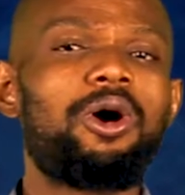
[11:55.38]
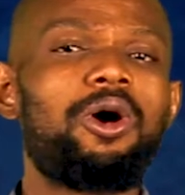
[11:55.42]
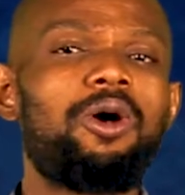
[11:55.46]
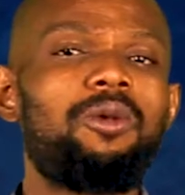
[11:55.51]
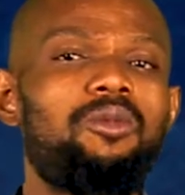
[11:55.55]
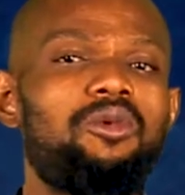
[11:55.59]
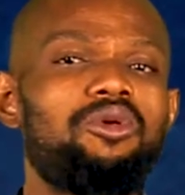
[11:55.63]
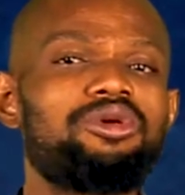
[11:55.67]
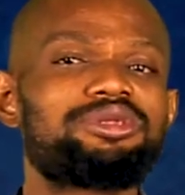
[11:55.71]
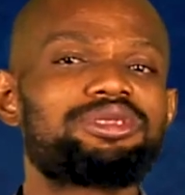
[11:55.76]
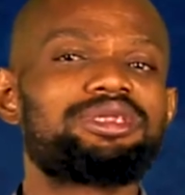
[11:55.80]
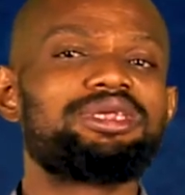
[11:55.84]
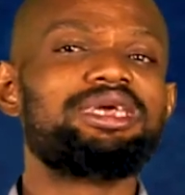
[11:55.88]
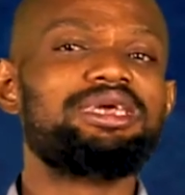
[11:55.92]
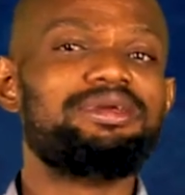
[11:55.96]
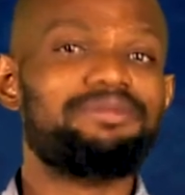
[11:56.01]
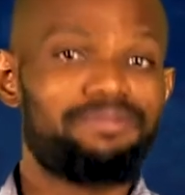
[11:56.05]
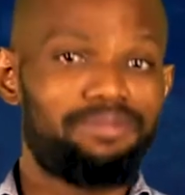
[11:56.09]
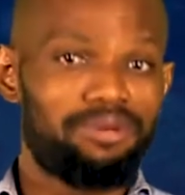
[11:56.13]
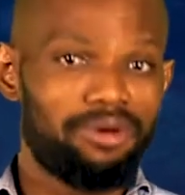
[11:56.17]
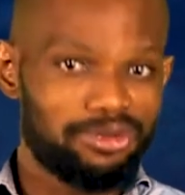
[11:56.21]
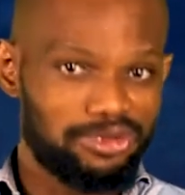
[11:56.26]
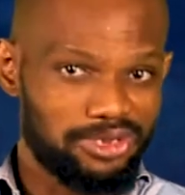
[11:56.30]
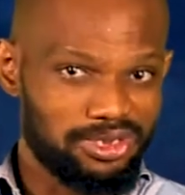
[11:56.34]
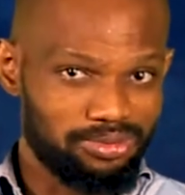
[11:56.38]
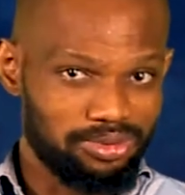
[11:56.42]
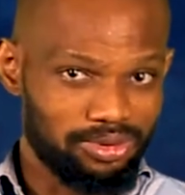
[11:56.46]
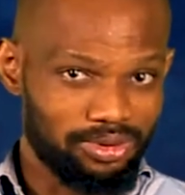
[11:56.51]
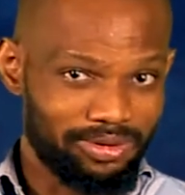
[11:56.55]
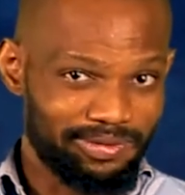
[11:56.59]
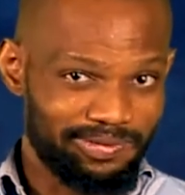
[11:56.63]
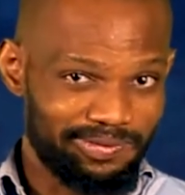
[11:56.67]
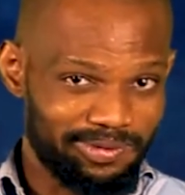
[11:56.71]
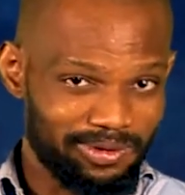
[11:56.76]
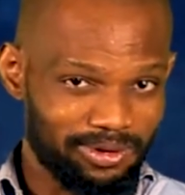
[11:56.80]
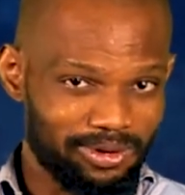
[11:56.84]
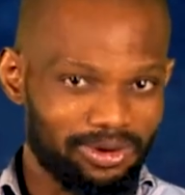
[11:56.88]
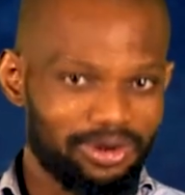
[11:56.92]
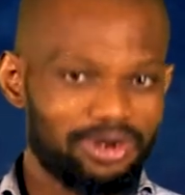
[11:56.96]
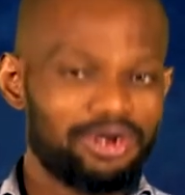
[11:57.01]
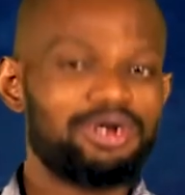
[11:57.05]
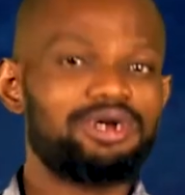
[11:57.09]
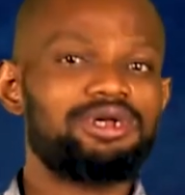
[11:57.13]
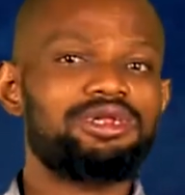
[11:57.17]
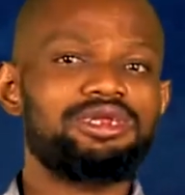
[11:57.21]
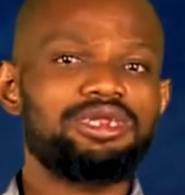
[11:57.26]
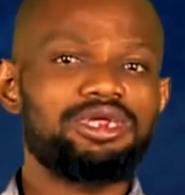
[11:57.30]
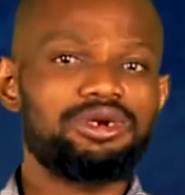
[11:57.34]
almost impossible for
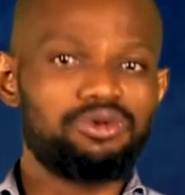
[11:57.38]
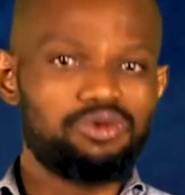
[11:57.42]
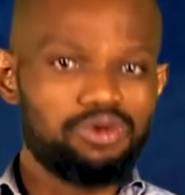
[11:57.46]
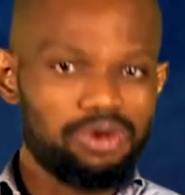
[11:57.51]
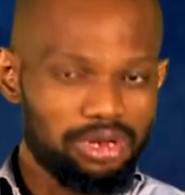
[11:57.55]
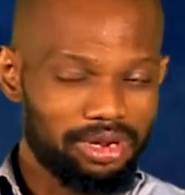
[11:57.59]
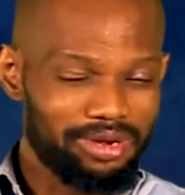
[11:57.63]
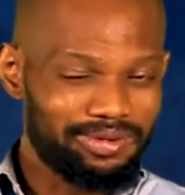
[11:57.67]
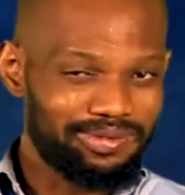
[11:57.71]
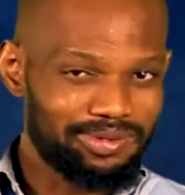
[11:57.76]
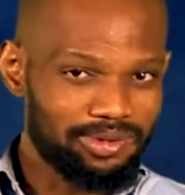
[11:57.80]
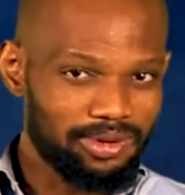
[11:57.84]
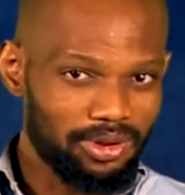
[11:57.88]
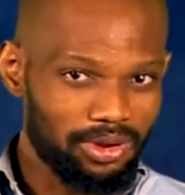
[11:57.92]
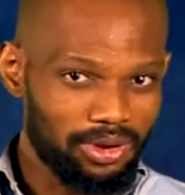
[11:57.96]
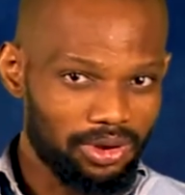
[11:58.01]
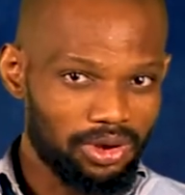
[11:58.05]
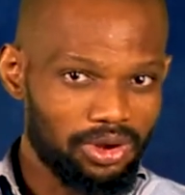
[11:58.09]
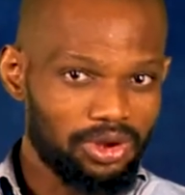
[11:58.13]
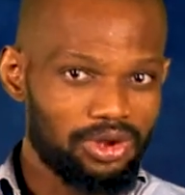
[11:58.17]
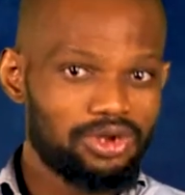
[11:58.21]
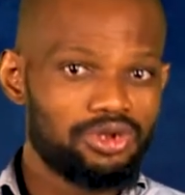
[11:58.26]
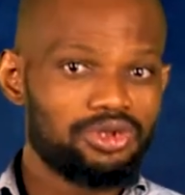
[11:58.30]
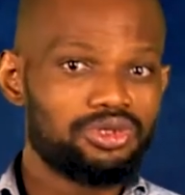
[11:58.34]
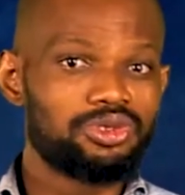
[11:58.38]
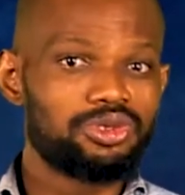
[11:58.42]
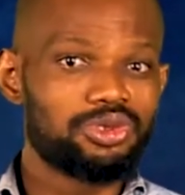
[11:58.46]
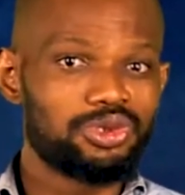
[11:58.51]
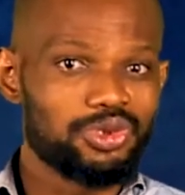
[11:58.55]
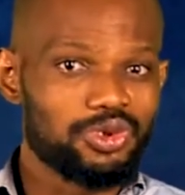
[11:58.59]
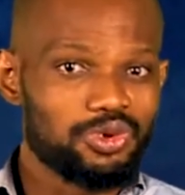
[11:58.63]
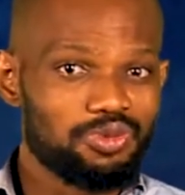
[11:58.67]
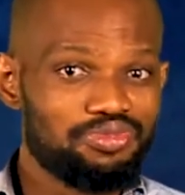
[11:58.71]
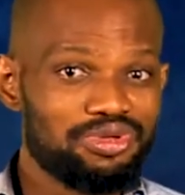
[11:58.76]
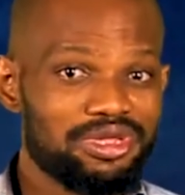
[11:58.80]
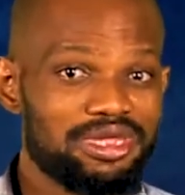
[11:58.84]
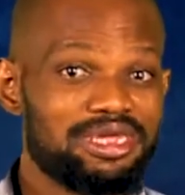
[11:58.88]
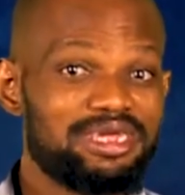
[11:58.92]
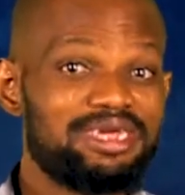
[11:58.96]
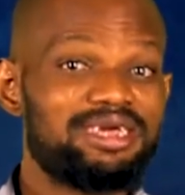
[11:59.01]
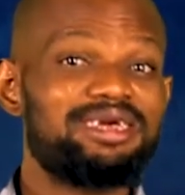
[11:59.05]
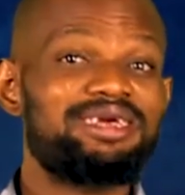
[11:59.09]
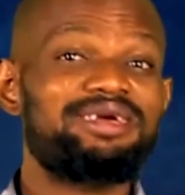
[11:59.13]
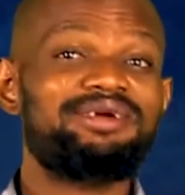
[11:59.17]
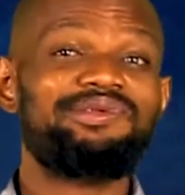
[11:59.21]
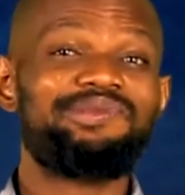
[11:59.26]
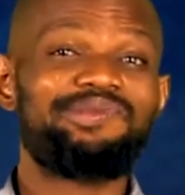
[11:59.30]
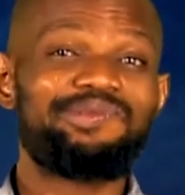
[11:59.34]
the rule of law to be
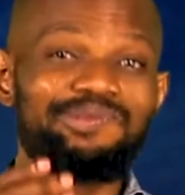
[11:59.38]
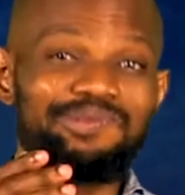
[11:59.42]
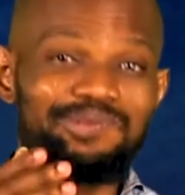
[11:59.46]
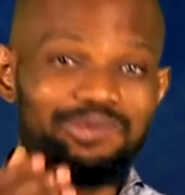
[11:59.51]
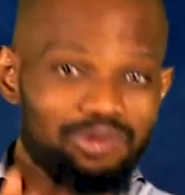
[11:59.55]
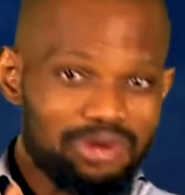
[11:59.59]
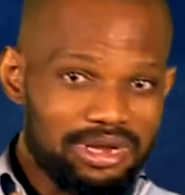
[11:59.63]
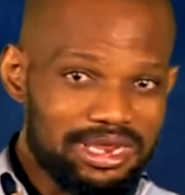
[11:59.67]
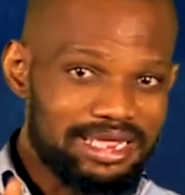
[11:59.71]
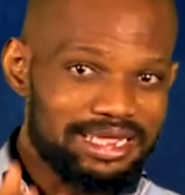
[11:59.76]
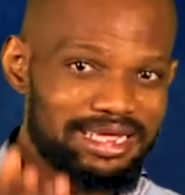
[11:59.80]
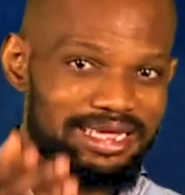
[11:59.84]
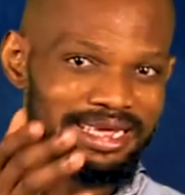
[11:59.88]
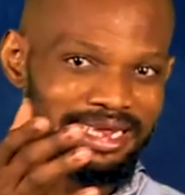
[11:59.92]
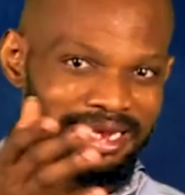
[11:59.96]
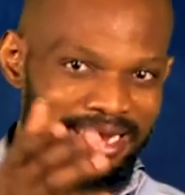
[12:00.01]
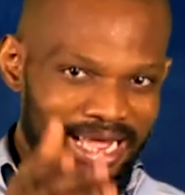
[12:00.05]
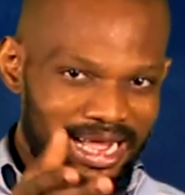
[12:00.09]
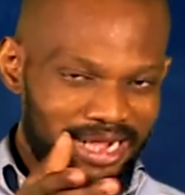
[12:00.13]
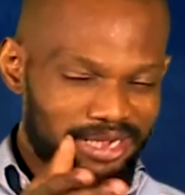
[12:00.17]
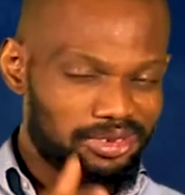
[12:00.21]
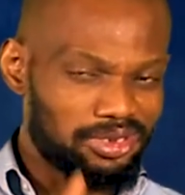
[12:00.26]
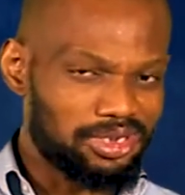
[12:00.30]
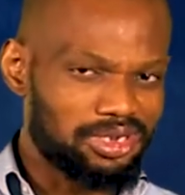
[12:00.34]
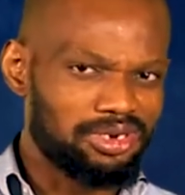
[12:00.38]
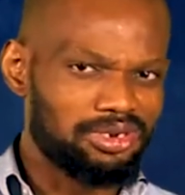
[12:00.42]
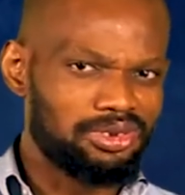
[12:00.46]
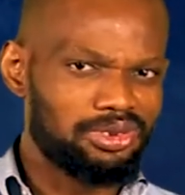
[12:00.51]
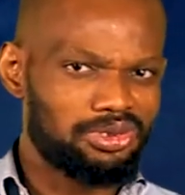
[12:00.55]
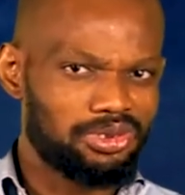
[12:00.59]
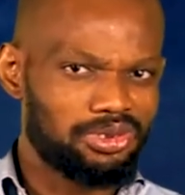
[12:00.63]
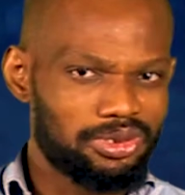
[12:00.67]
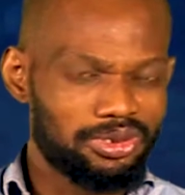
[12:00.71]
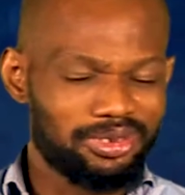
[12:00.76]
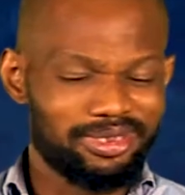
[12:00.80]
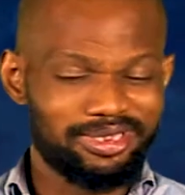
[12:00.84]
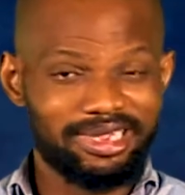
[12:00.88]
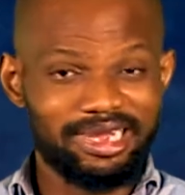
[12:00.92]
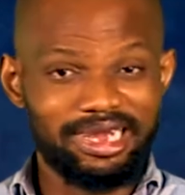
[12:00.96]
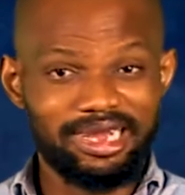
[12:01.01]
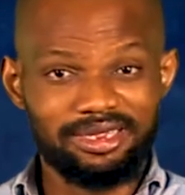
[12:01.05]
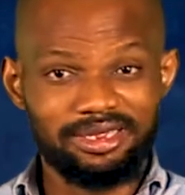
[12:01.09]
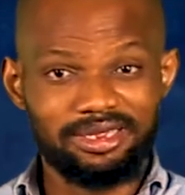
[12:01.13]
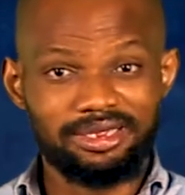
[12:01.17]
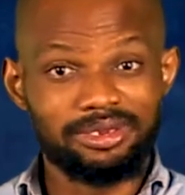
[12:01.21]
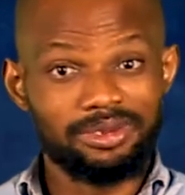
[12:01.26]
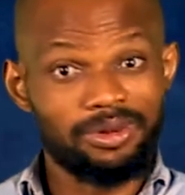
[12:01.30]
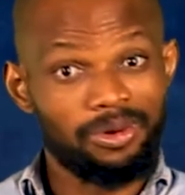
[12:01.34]
fully enacted in
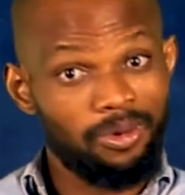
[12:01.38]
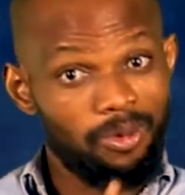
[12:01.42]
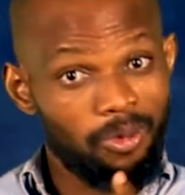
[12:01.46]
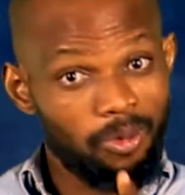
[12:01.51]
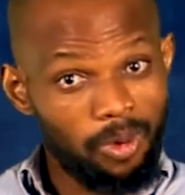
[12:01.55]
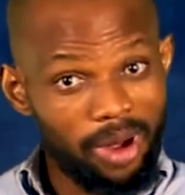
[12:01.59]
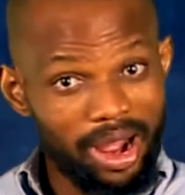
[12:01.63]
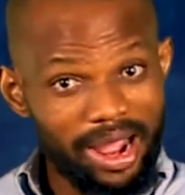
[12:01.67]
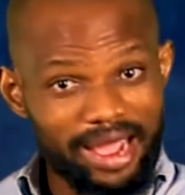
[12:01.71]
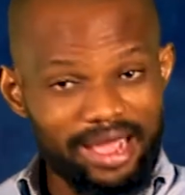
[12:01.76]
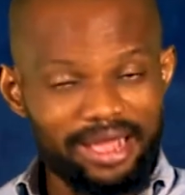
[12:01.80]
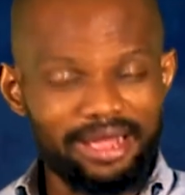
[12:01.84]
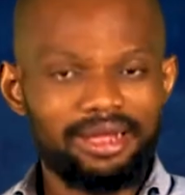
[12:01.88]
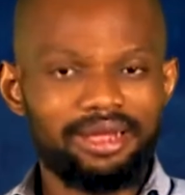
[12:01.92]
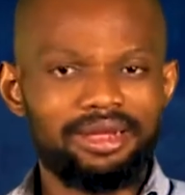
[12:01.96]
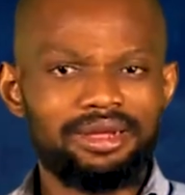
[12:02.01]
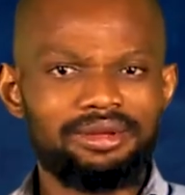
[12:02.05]
societies. Why?